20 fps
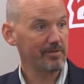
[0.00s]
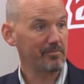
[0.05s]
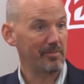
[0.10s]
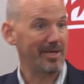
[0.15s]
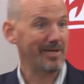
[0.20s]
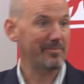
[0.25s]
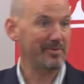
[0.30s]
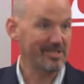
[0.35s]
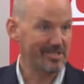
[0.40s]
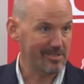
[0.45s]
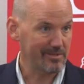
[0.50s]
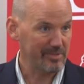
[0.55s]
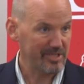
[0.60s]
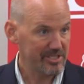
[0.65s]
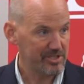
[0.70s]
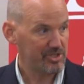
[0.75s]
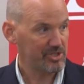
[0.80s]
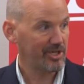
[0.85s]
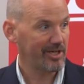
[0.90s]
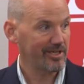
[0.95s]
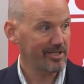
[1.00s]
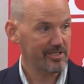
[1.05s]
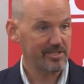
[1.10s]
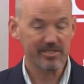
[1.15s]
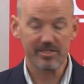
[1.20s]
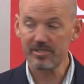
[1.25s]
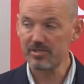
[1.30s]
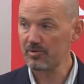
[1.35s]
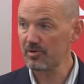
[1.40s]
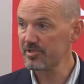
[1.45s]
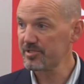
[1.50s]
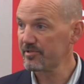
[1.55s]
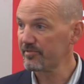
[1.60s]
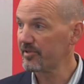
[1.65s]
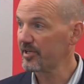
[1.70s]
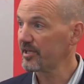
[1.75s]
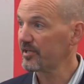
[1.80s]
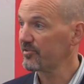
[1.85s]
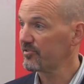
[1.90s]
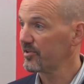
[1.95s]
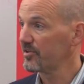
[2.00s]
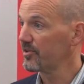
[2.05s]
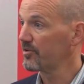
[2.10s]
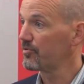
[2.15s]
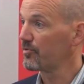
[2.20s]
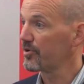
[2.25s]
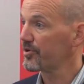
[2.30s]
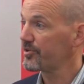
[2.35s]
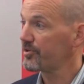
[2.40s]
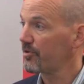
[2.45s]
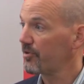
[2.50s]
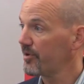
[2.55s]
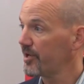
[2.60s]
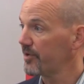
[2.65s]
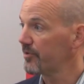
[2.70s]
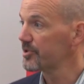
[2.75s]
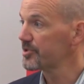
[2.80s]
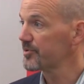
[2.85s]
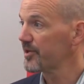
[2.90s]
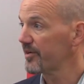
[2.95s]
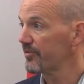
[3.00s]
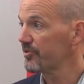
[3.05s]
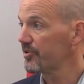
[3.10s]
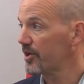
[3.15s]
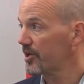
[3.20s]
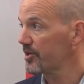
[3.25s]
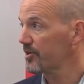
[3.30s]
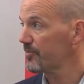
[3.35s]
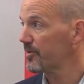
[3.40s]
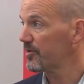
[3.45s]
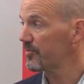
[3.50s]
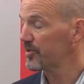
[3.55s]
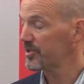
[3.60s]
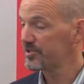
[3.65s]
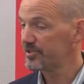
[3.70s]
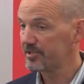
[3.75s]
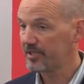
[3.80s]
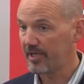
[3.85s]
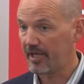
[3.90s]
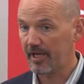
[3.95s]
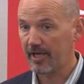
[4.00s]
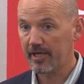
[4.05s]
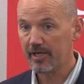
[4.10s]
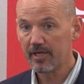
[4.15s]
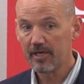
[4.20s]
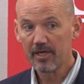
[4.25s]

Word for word: maybe some East China Sea sorts of things, and then North Korea, which we haven't talked about much today,